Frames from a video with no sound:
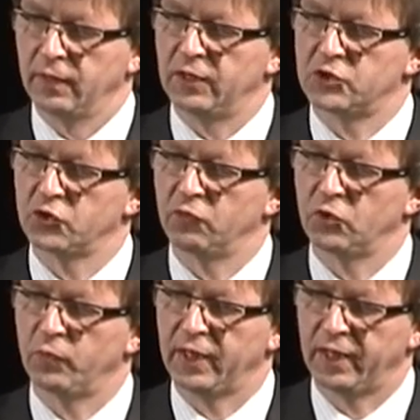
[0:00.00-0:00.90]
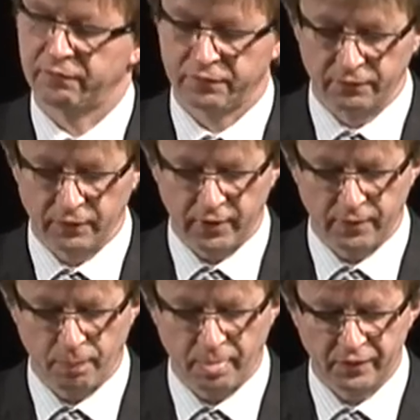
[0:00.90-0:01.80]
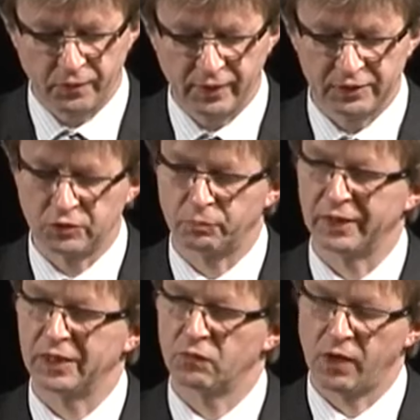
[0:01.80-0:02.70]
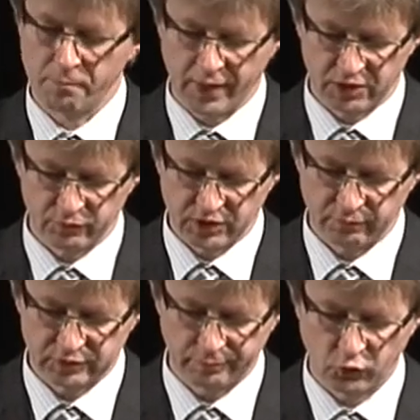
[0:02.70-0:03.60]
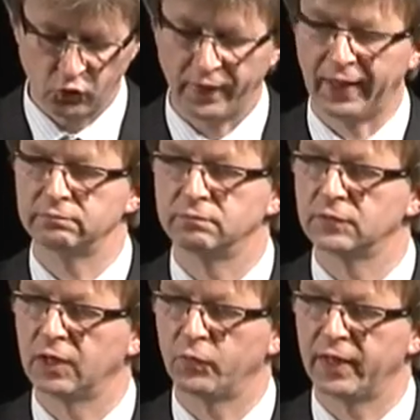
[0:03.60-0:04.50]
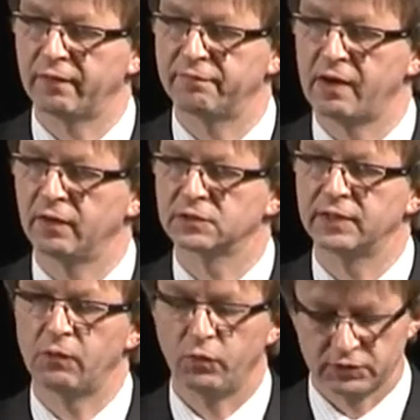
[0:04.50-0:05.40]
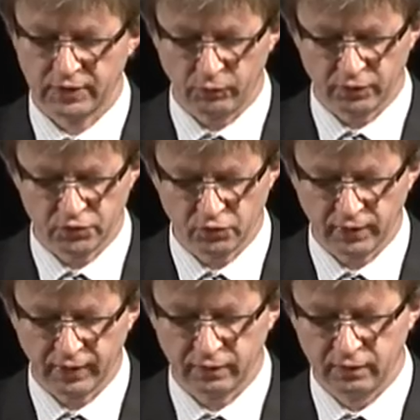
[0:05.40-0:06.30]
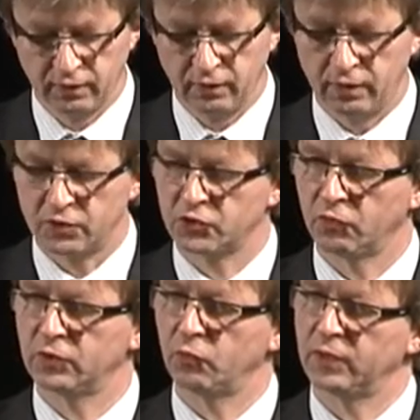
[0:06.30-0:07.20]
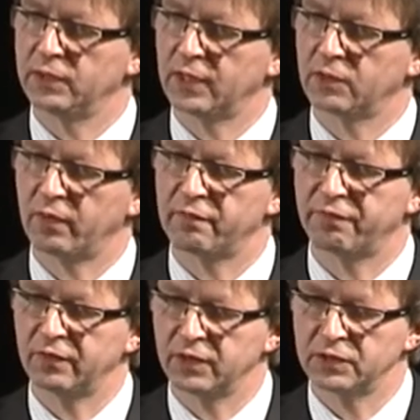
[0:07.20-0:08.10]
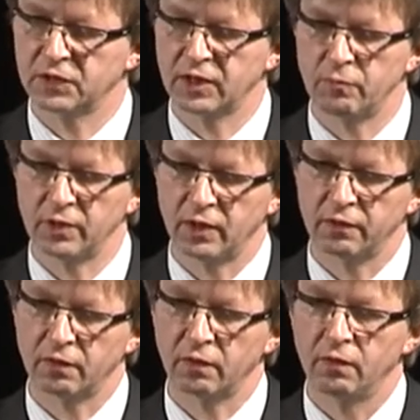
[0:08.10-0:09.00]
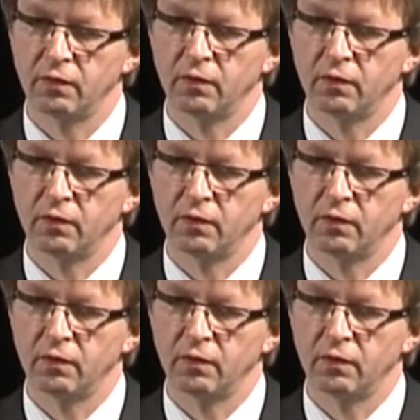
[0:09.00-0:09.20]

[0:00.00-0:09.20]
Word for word: ensuring that we have um, the ability to bring in the right management team and support that, and we have various networks how we can do that, ensuring that we can get the right funding into the company either